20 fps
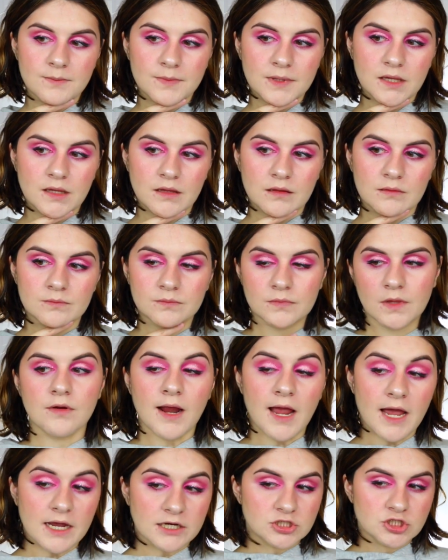I mean,
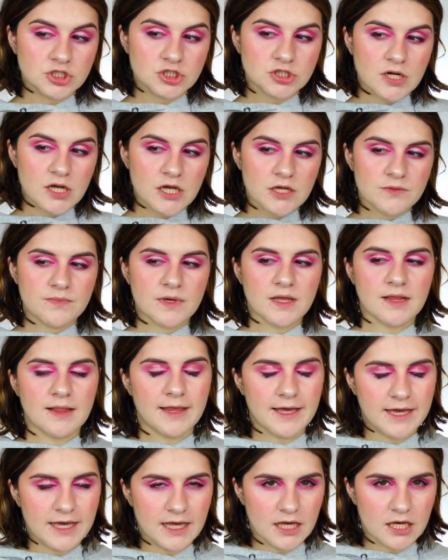they're extra, but
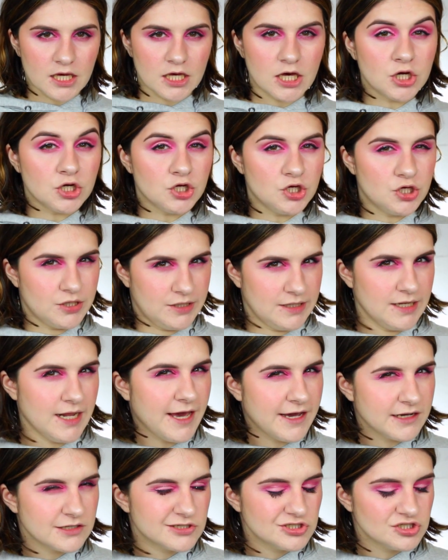like a
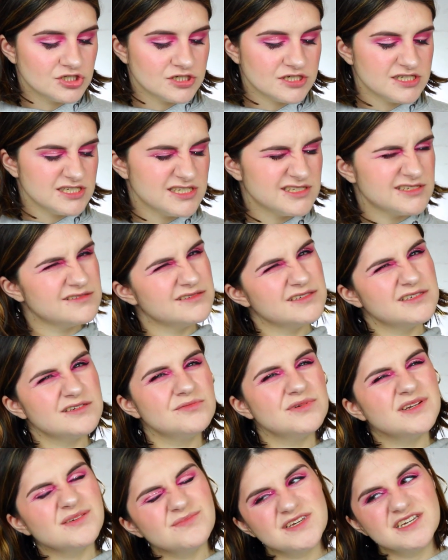good extra, you know, you
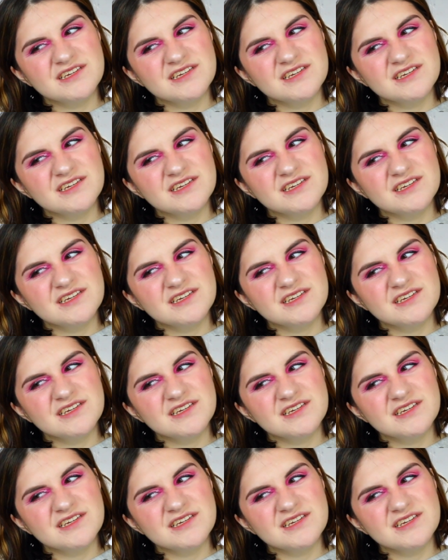know what I